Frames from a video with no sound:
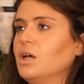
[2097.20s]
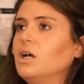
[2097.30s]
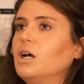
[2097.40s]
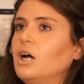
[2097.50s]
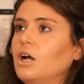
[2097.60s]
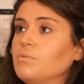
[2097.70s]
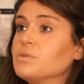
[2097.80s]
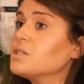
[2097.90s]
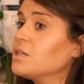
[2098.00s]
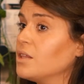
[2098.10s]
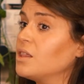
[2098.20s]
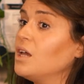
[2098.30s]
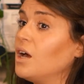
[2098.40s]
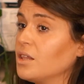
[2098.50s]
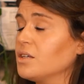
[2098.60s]
So the other
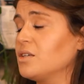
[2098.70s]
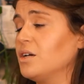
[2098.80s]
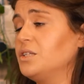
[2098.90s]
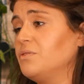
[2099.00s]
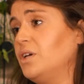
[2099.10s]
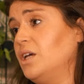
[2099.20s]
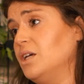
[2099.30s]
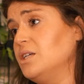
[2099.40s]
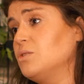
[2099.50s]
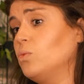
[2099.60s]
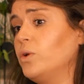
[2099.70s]
side of it is we